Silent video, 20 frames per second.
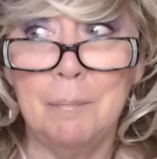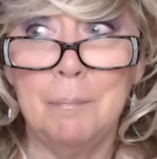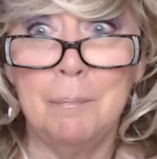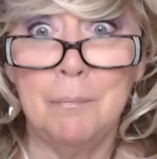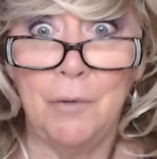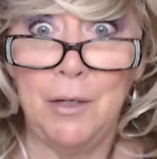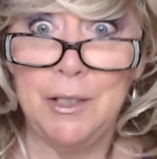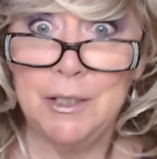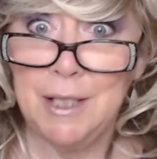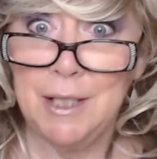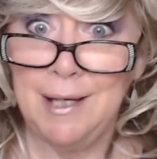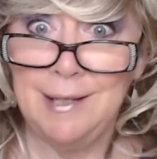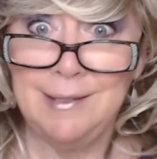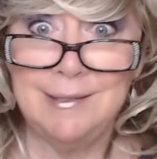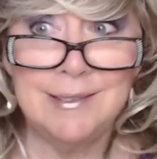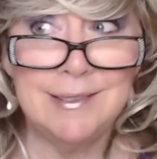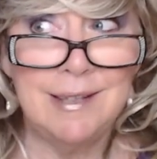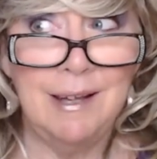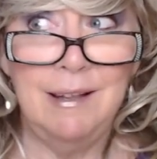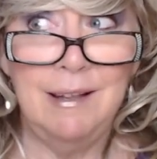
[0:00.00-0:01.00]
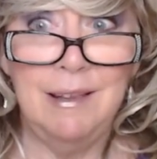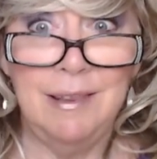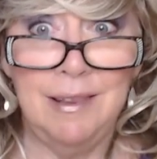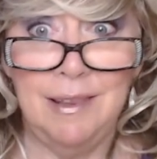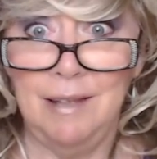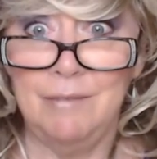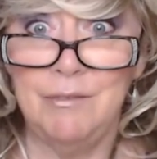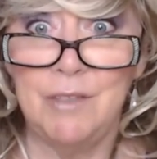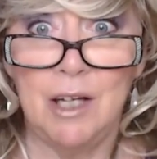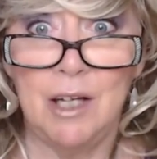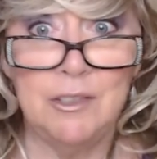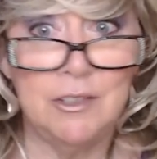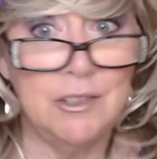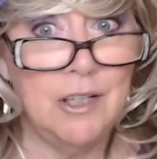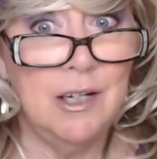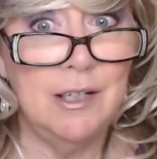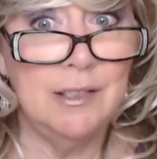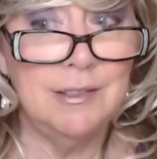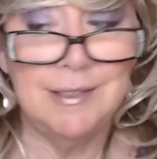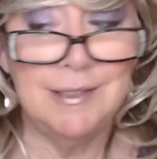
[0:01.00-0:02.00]
Great Danes loved hot
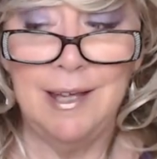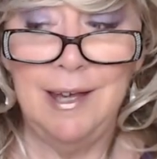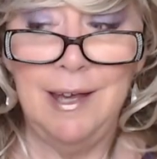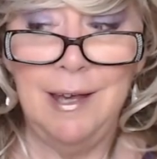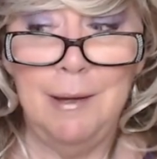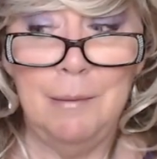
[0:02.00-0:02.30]
dogs,